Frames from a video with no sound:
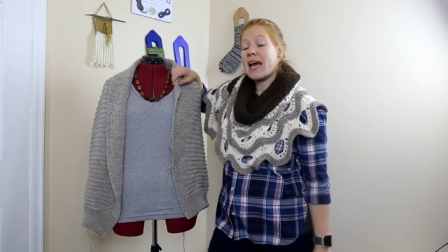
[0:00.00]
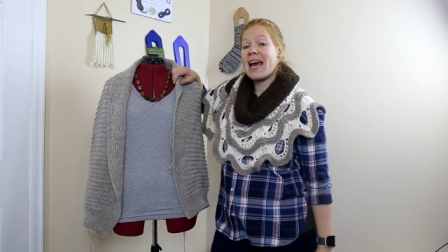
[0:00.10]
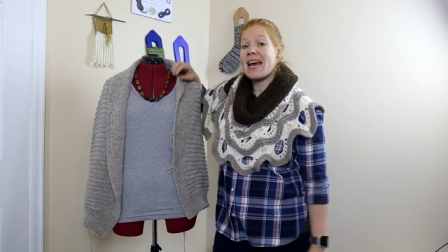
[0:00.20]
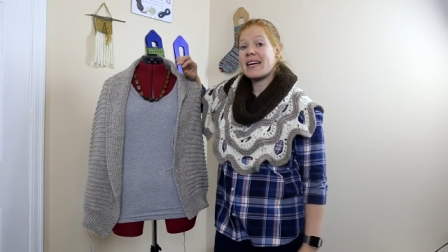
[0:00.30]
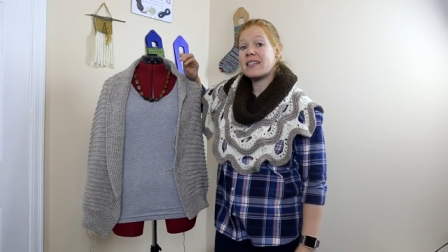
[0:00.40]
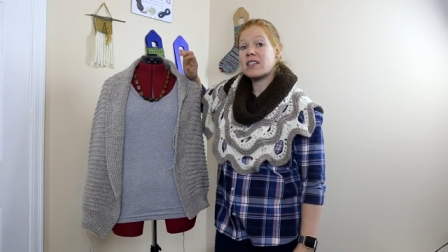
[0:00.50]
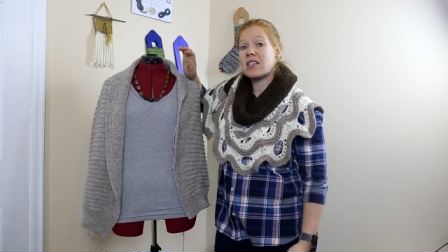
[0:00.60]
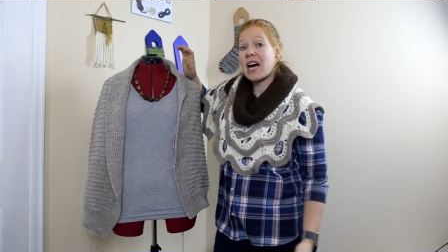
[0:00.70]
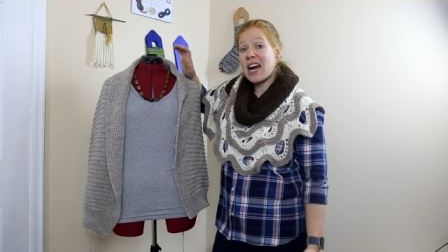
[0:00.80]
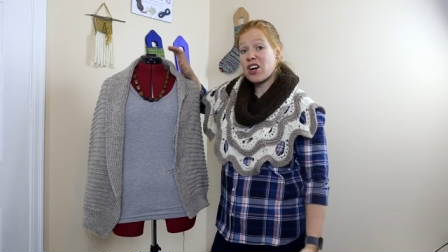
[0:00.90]
and
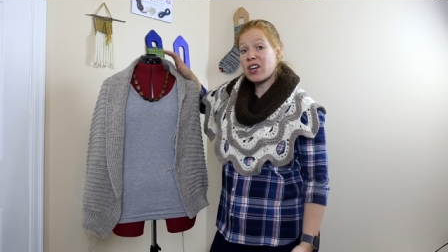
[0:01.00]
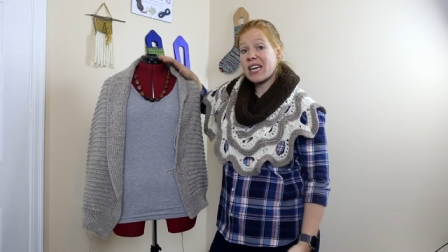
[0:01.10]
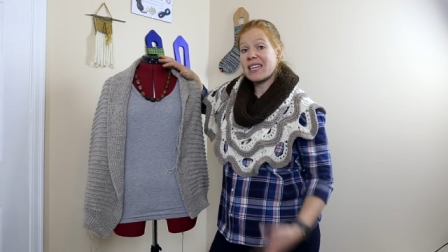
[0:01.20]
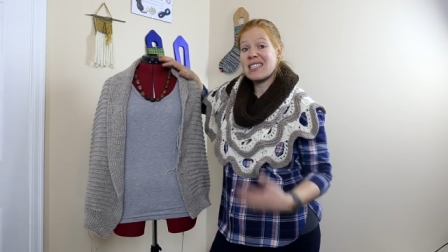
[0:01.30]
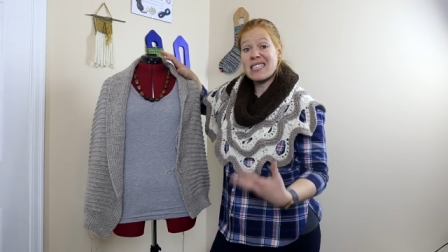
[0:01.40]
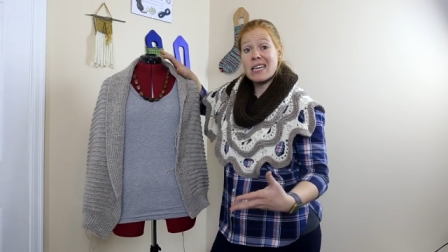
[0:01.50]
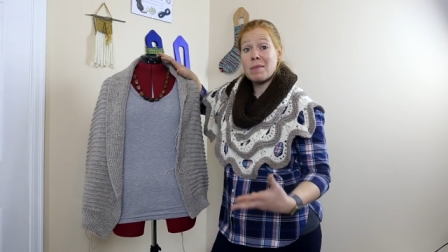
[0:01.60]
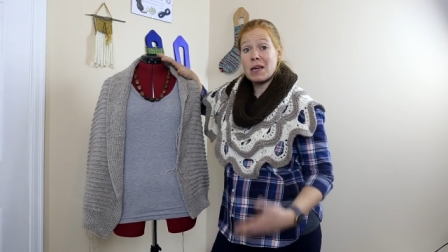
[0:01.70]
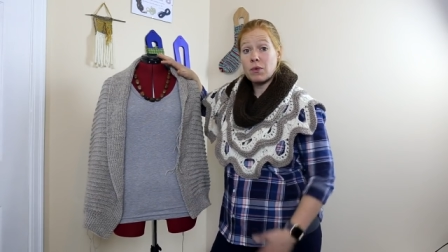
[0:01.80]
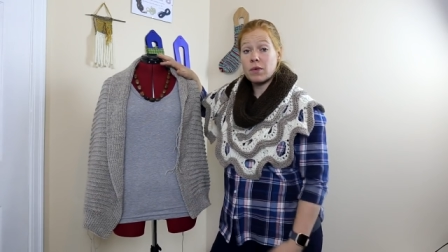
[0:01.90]
ironing and
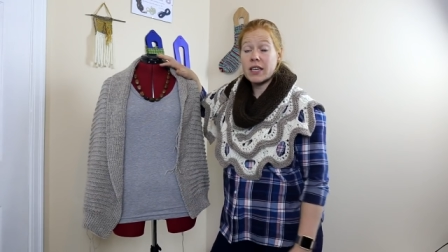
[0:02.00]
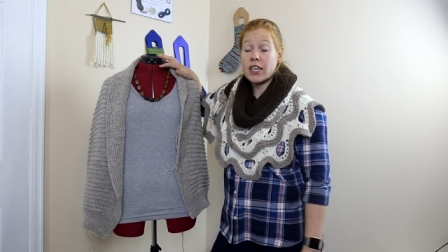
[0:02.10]
steaming